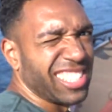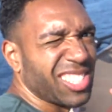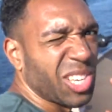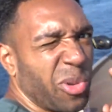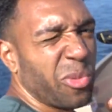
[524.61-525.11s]

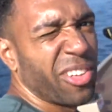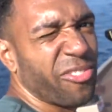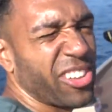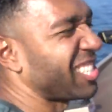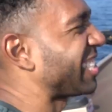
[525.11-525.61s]
So we went
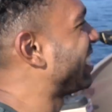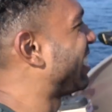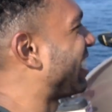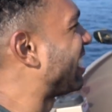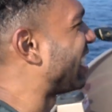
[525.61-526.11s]
fishing.
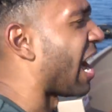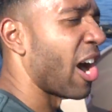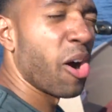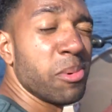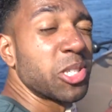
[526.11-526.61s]
I
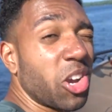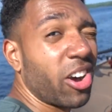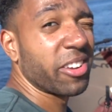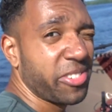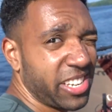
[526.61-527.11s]
almost
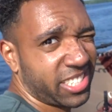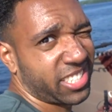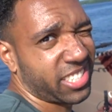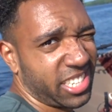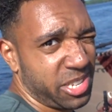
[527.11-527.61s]
caught a fish.
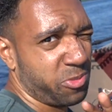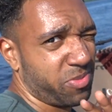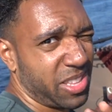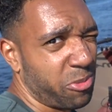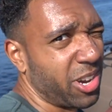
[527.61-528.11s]
It,
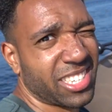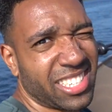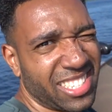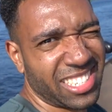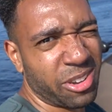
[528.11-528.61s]
it
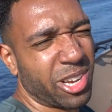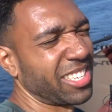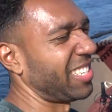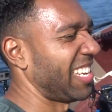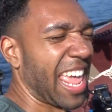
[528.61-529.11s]
wasn't. It
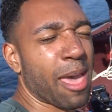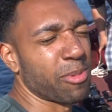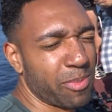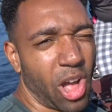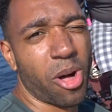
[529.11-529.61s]
wasn't. It didn't
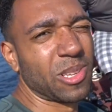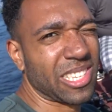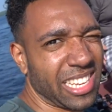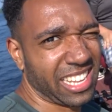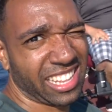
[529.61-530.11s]
happen, but I
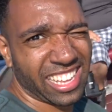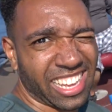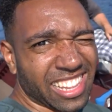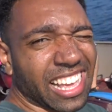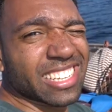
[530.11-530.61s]
almost did it.
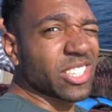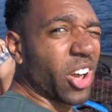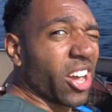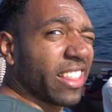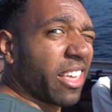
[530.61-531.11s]
They
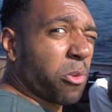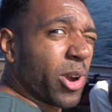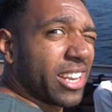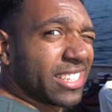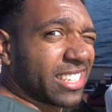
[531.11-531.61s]
saw it. They're
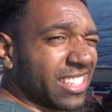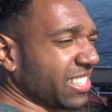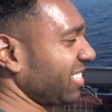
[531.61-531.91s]
witnesses.